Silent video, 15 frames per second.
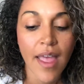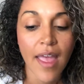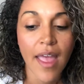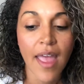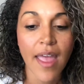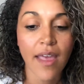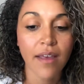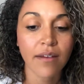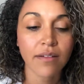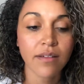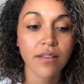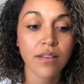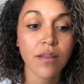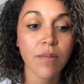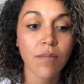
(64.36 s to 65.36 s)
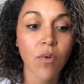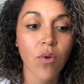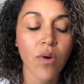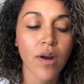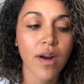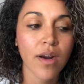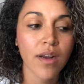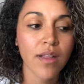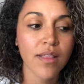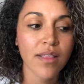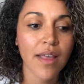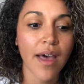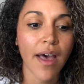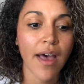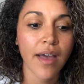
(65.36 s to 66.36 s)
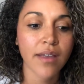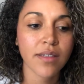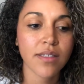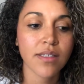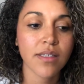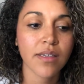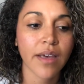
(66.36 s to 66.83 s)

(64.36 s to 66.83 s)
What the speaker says: and the more that